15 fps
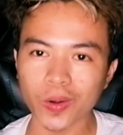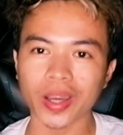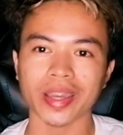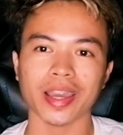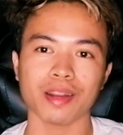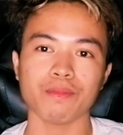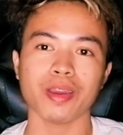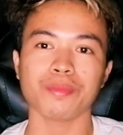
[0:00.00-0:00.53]

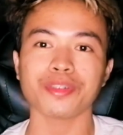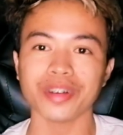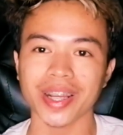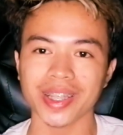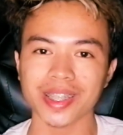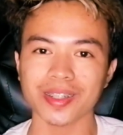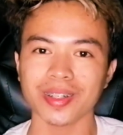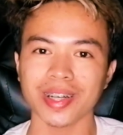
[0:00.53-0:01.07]
ayan,
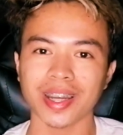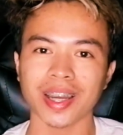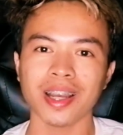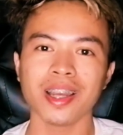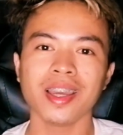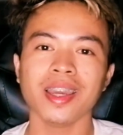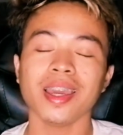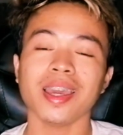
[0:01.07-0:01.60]
memorize ko
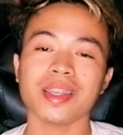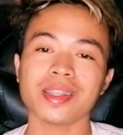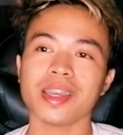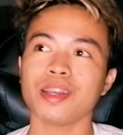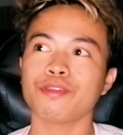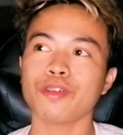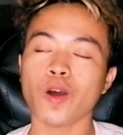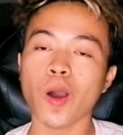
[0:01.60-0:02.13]
na,
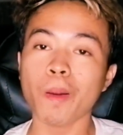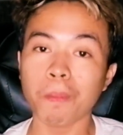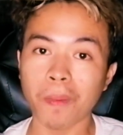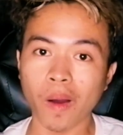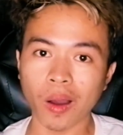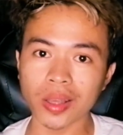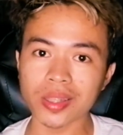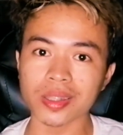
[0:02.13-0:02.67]
is a
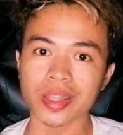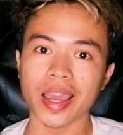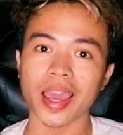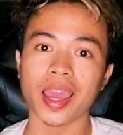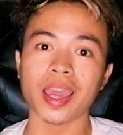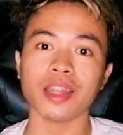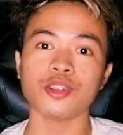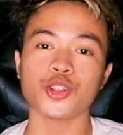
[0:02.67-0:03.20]
robust
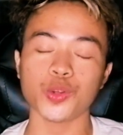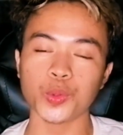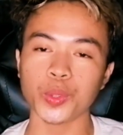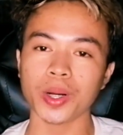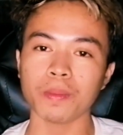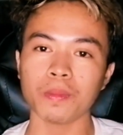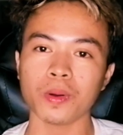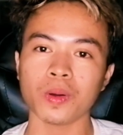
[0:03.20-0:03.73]
and
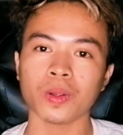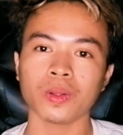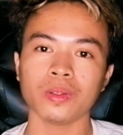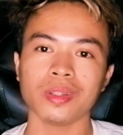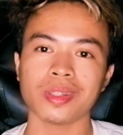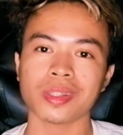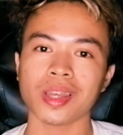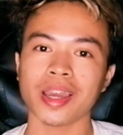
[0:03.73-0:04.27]

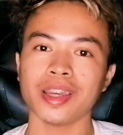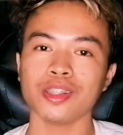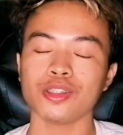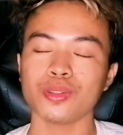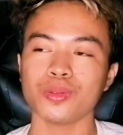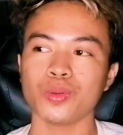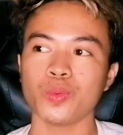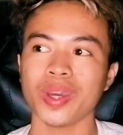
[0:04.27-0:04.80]
durable
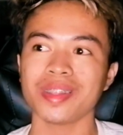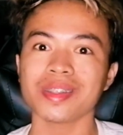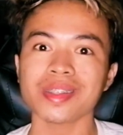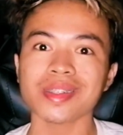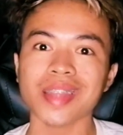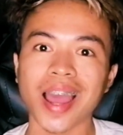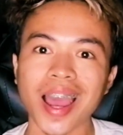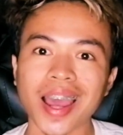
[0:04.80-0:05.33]
designed to
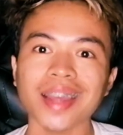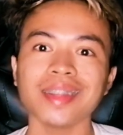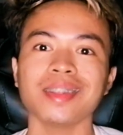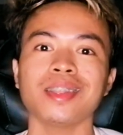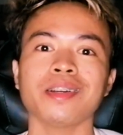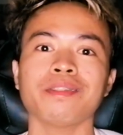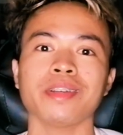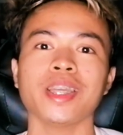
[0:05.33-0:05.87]

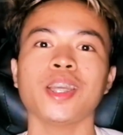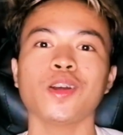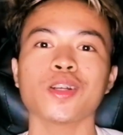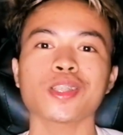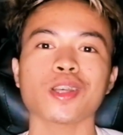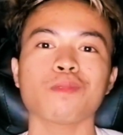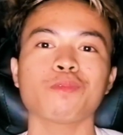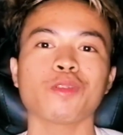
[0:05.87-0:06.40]
withstand the
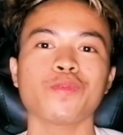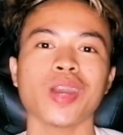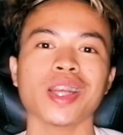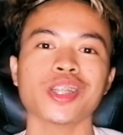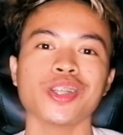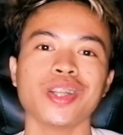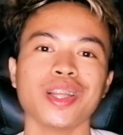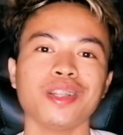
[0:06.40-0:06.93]
rigors of
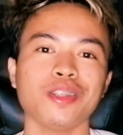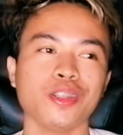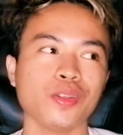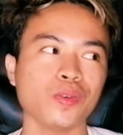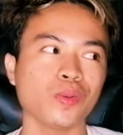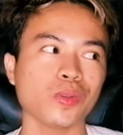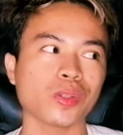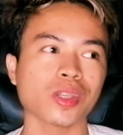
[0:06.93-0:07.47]
professional
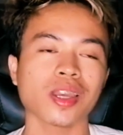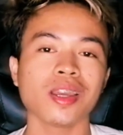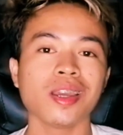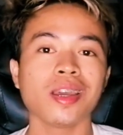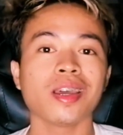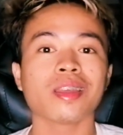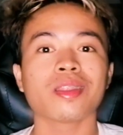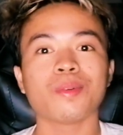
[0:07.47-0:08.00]
use.
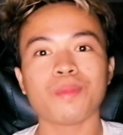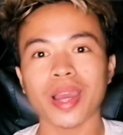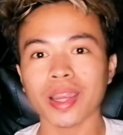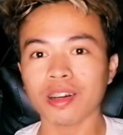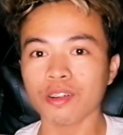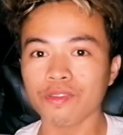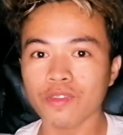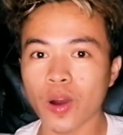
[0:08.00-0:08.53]
The
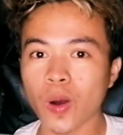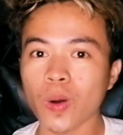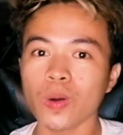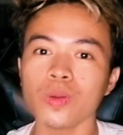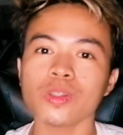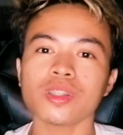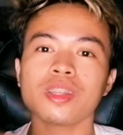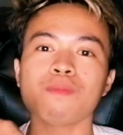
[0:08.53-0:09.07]

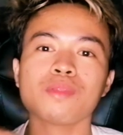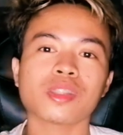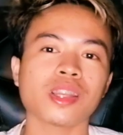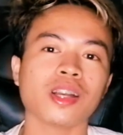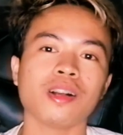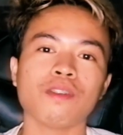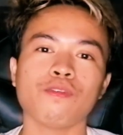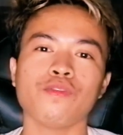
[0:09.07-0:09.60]
microphones
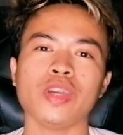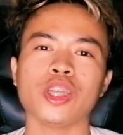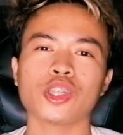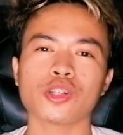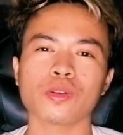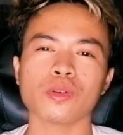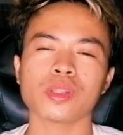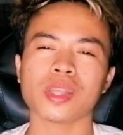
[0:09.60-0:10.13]
themselves
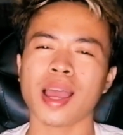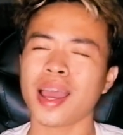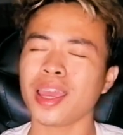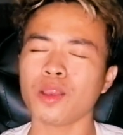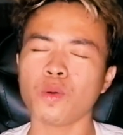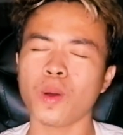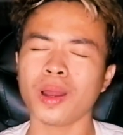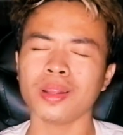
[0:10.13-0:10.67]
features
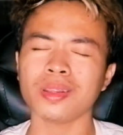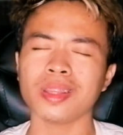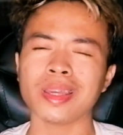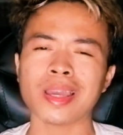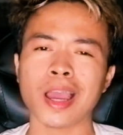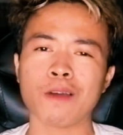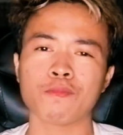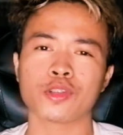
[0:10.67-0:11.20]
high
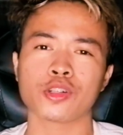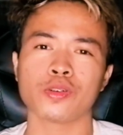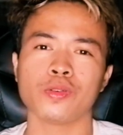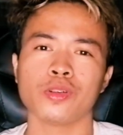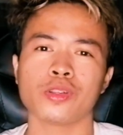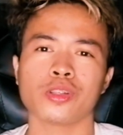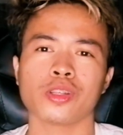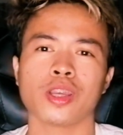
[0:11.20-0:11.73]
quality
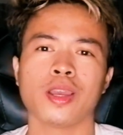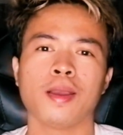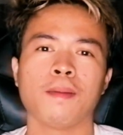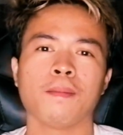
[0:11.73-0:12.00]
captures,